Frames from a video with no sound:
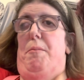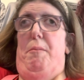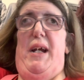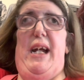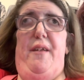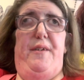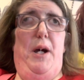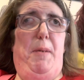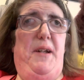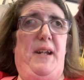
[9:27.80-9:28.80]
Making a
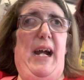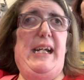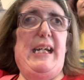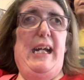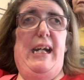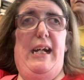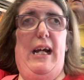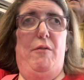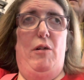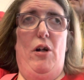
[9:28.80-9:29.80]
stop at
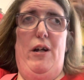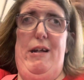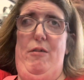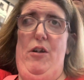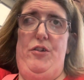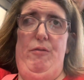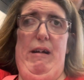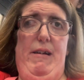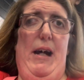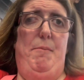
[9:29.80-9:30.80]
Nike. We already looked
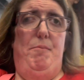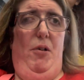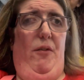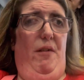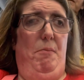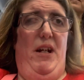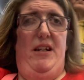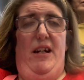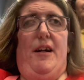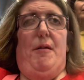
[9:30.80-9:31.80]
around at Brooks
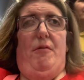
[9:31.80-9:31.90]
Million.